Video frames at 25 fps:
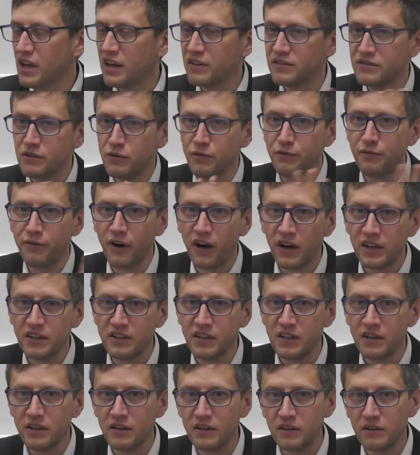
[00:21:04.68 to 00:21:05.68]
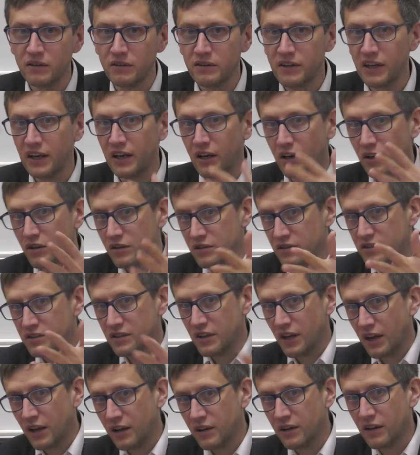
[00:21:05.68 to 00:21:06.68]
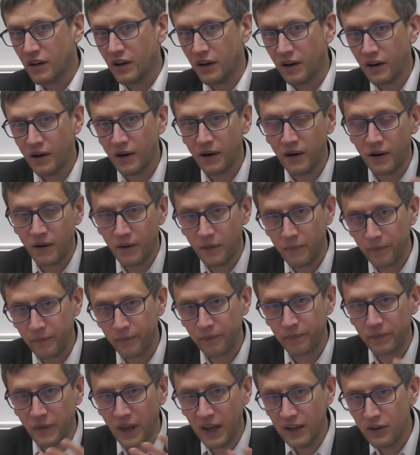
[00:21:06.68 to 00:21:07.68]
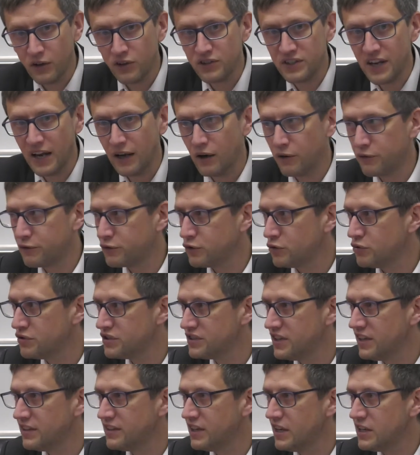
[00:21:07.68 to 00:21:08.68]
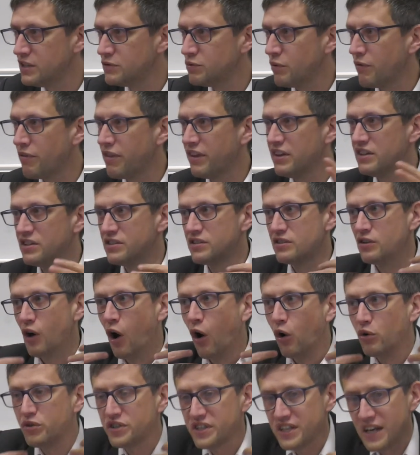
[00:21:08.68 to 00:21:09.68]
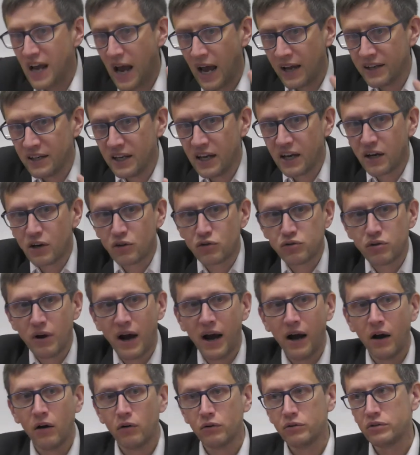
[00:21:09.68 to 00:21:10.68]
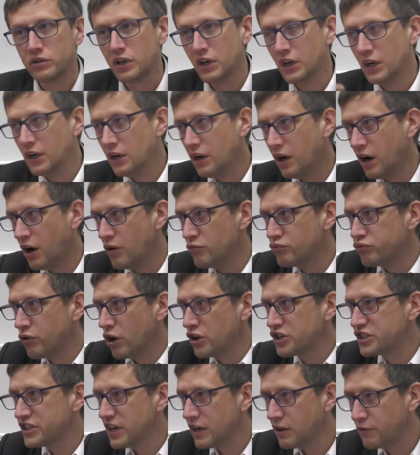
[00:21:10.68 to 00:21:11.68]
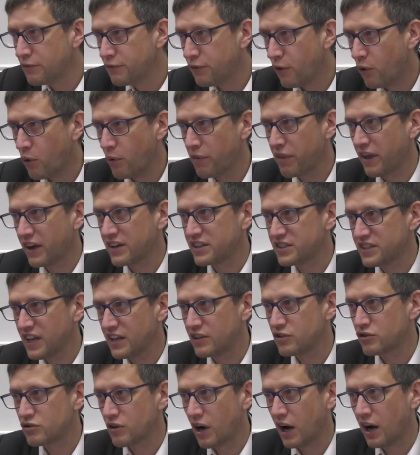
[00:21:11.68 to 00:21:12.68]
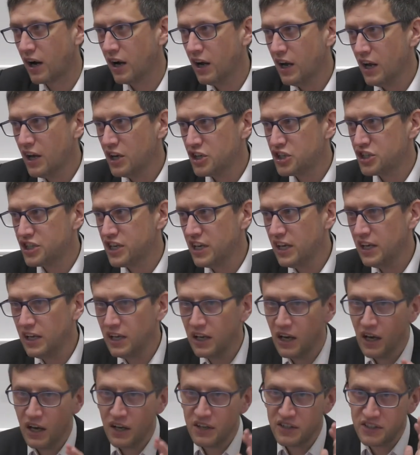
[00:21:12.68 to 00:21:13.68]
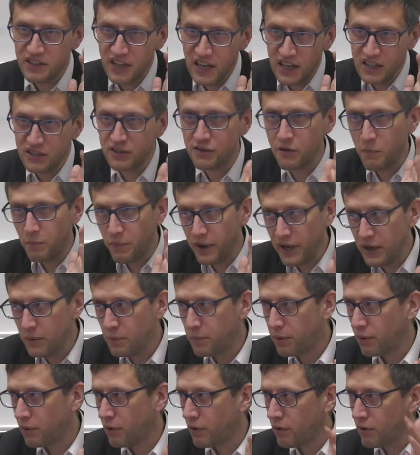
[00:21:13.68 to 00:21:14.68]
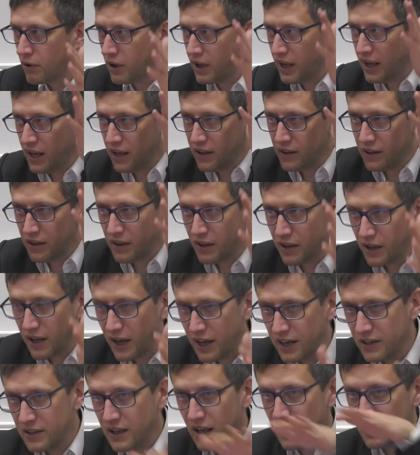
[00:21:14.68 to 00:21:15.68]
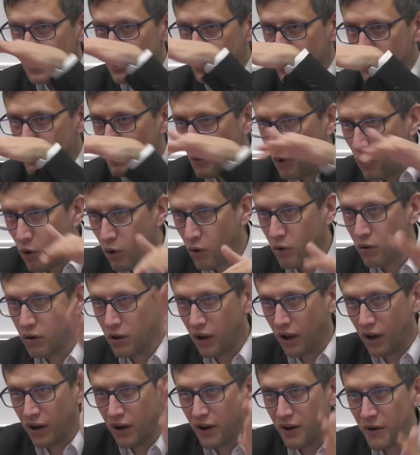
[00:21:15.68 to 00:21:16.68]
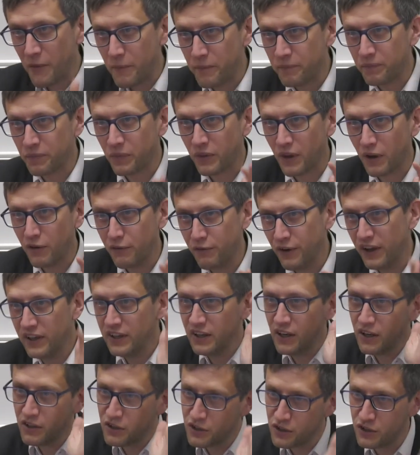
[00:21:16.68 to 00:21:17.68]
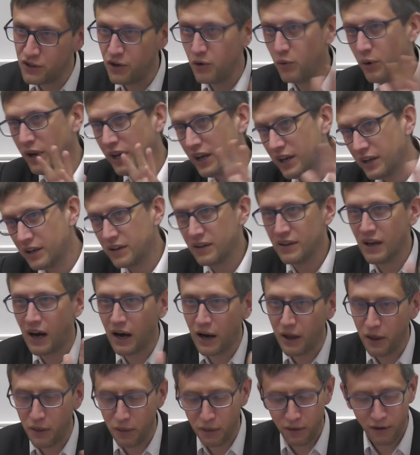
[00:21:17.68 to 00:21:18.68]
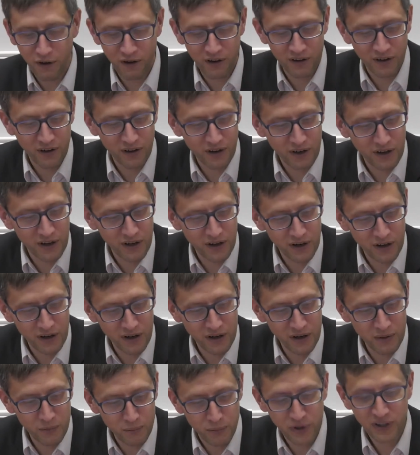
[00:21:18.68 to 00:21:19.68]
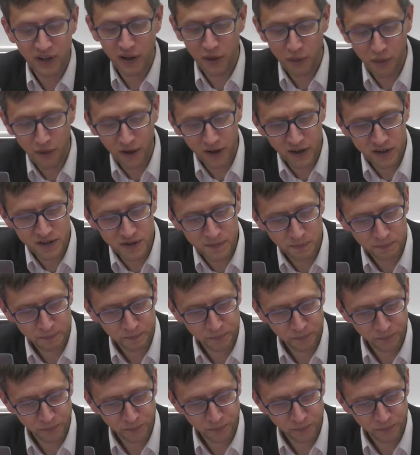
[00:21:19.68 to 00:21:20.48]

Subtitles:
as you find in Dickens, in A Tale of Two Cities, with this oceanic crowd rushing forth, etc. She sees the people in small vineyards doing nice, pretty things,